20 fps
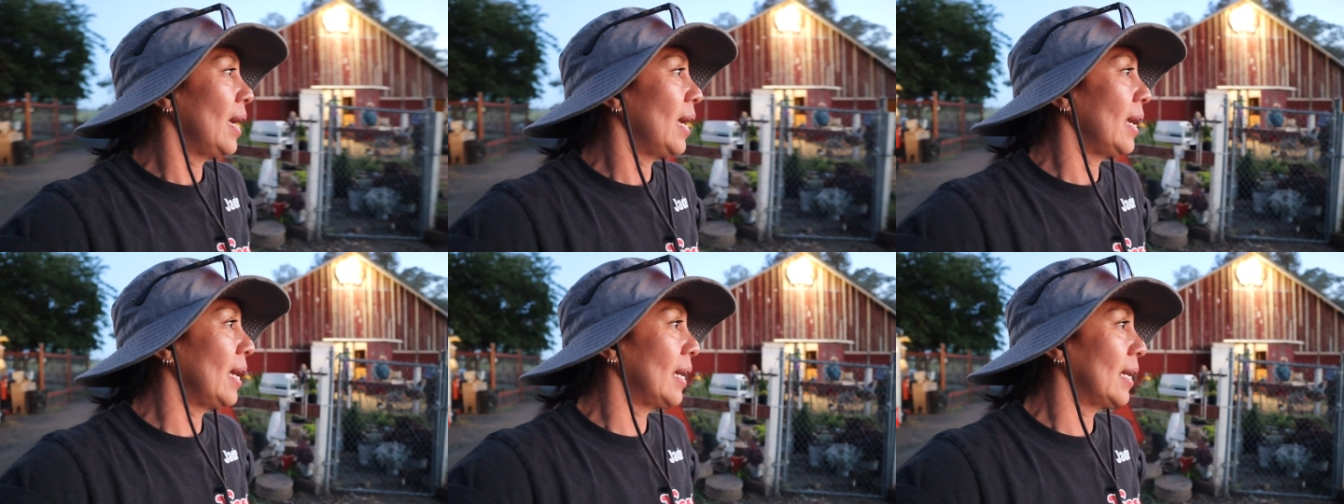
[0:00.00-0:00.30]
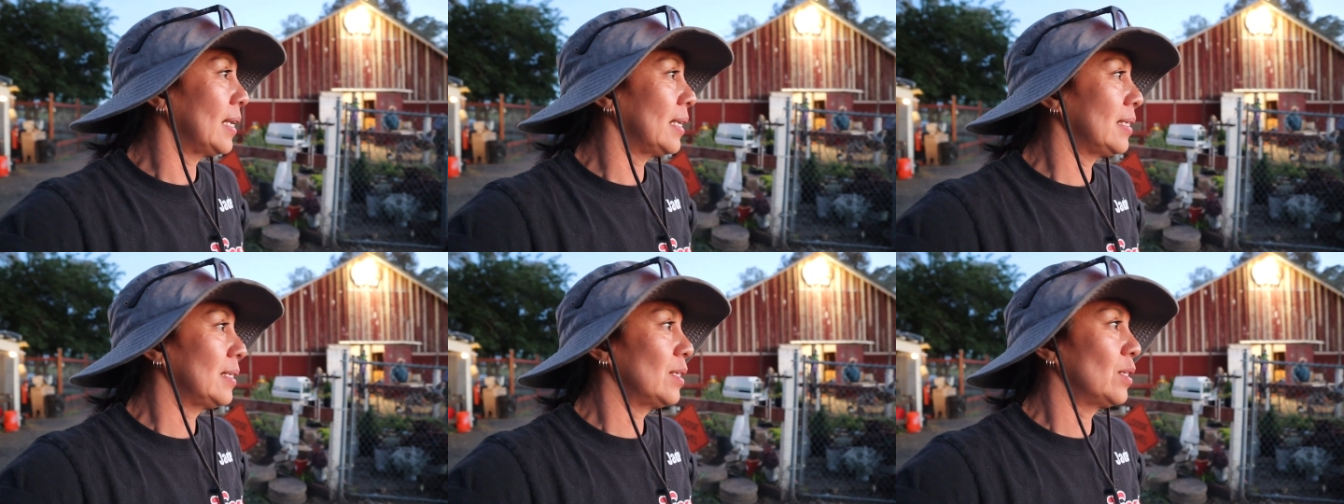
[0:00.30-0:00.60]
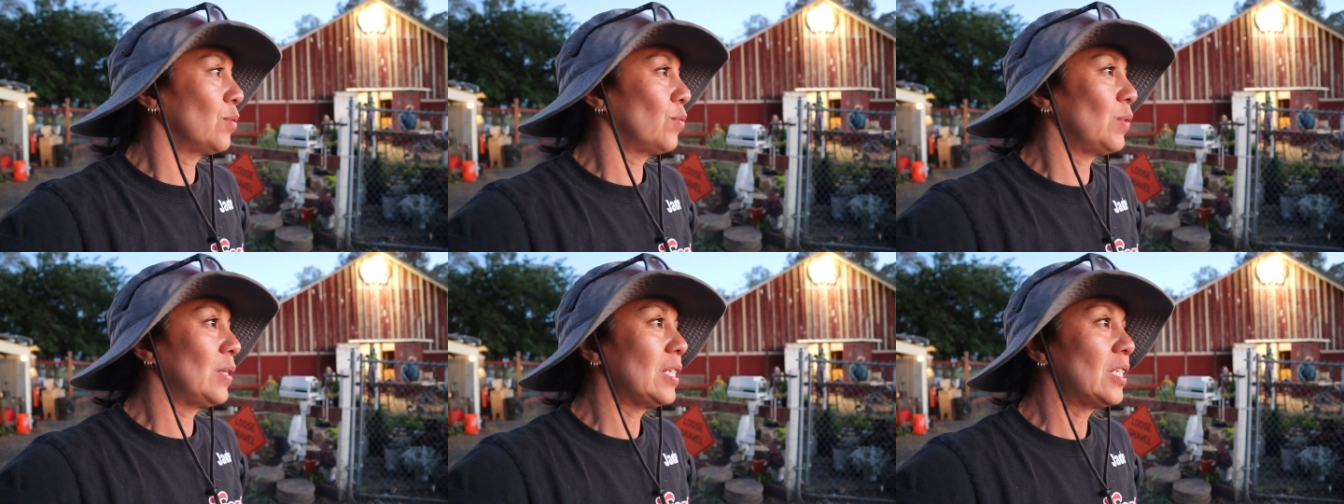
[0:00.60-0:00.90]

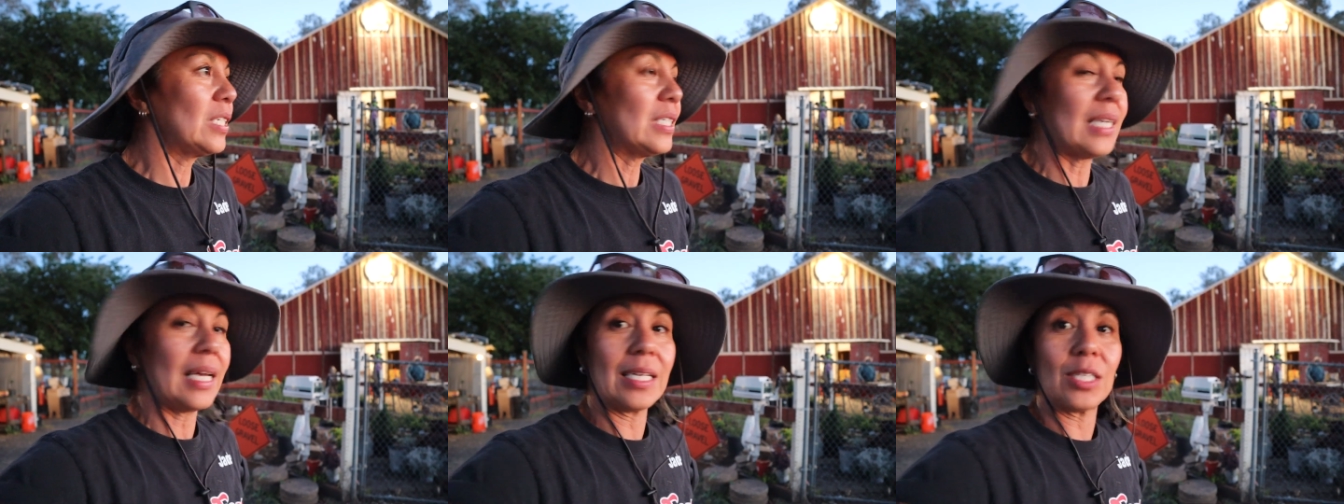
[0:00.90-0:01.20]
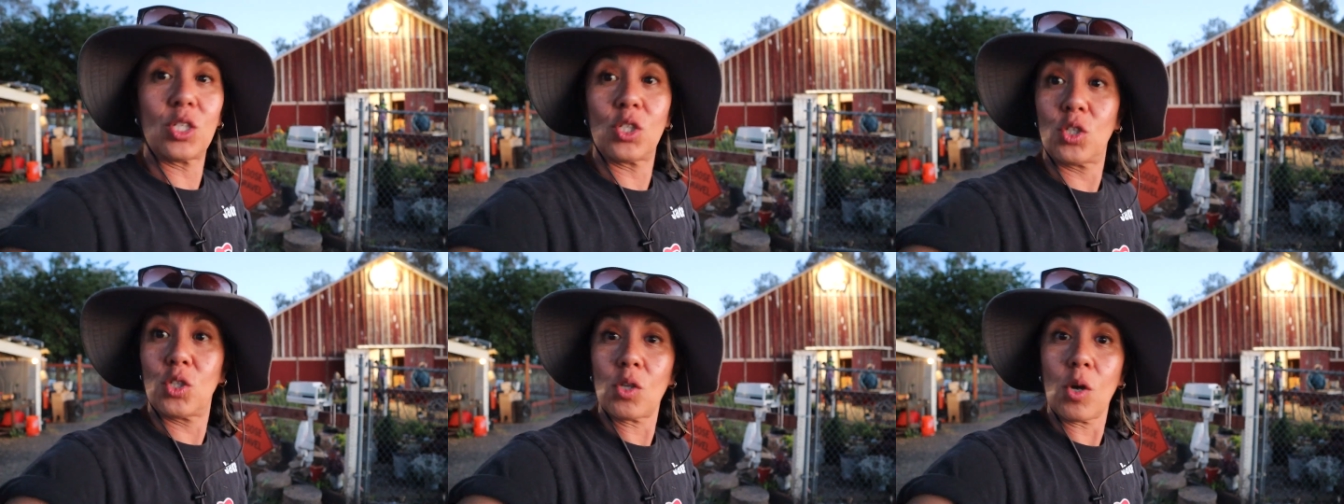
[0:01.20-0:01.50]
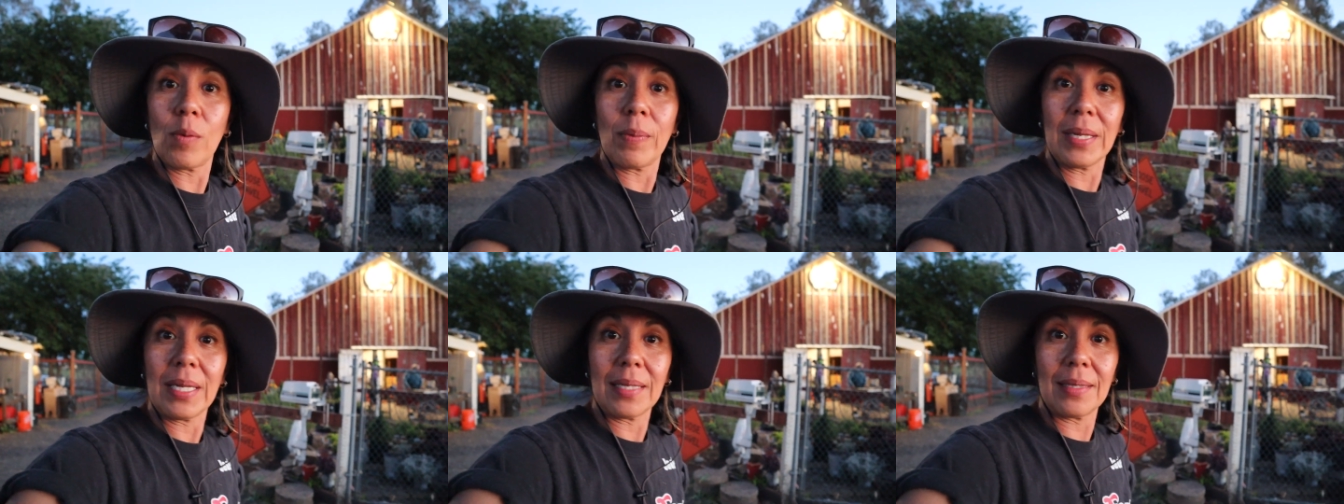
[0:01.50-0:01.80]
And we just had
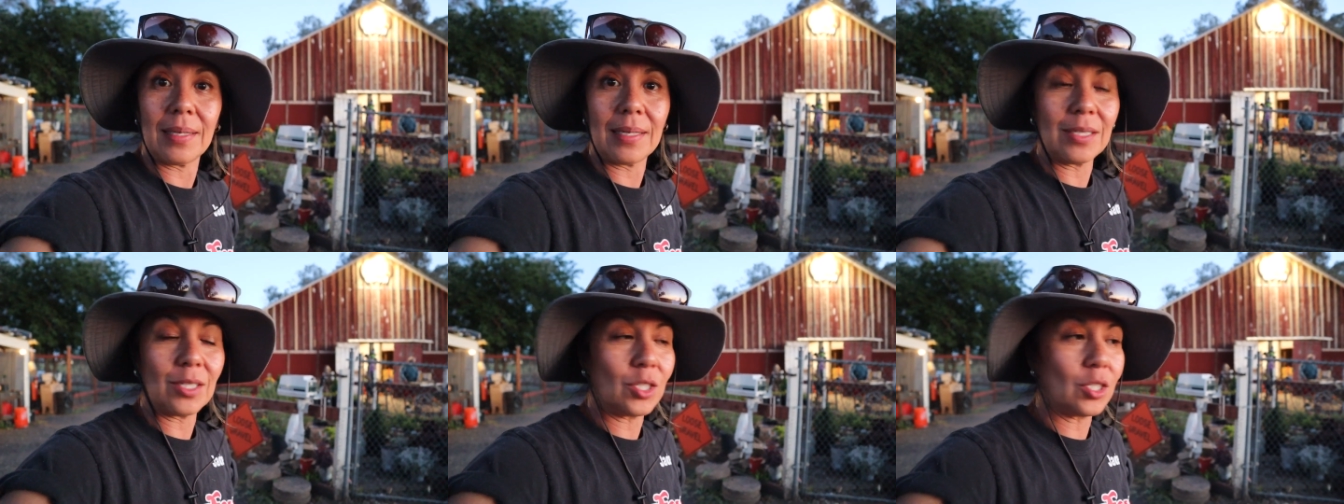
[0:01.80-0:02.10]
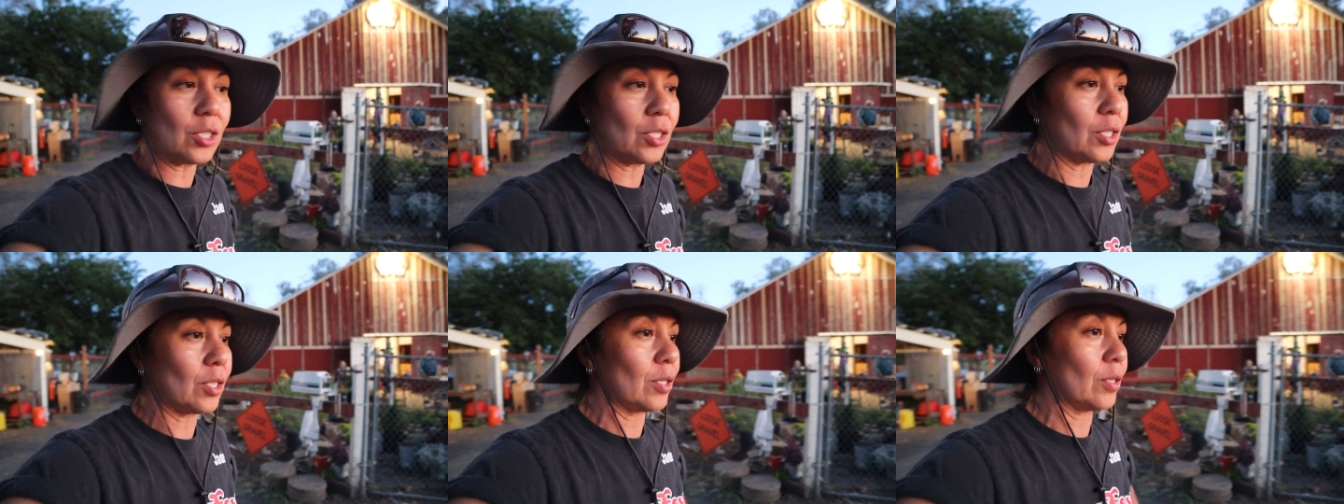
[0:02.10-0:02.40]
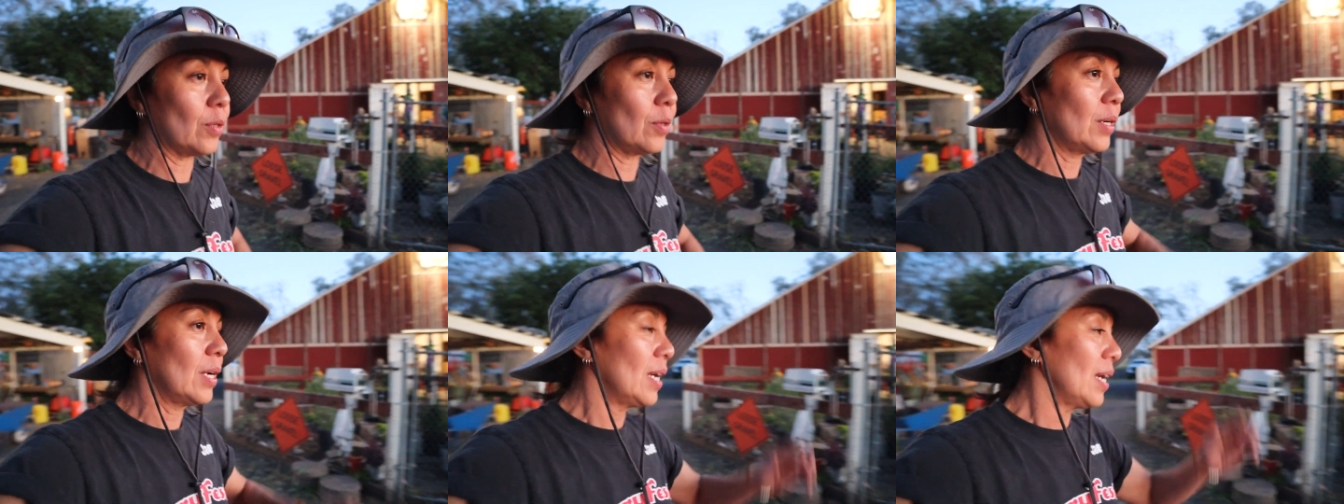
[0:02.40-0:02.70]
so many things to
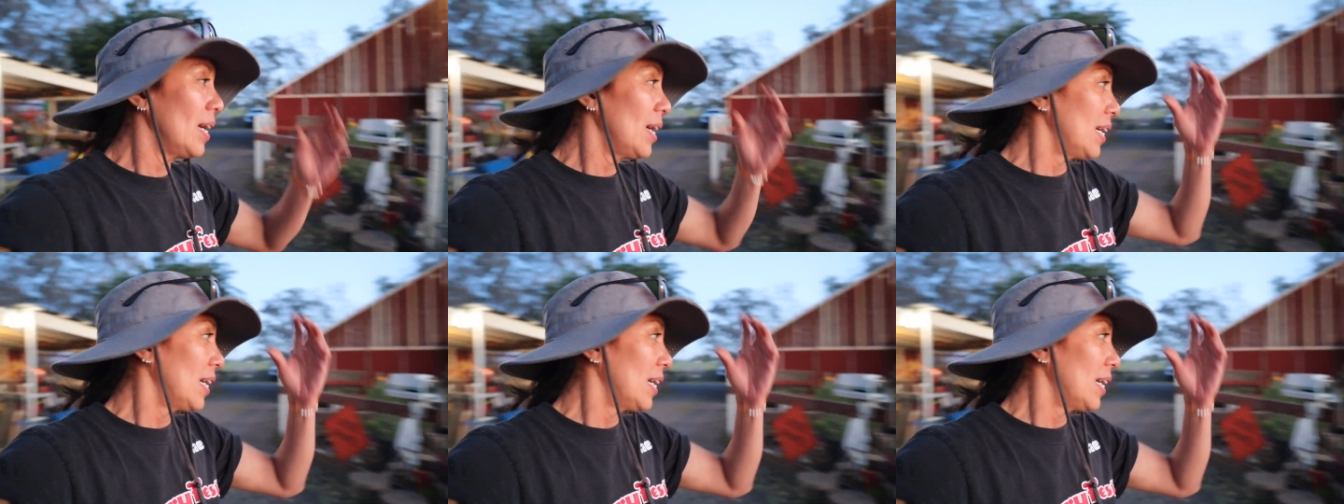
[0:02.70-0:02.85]
do.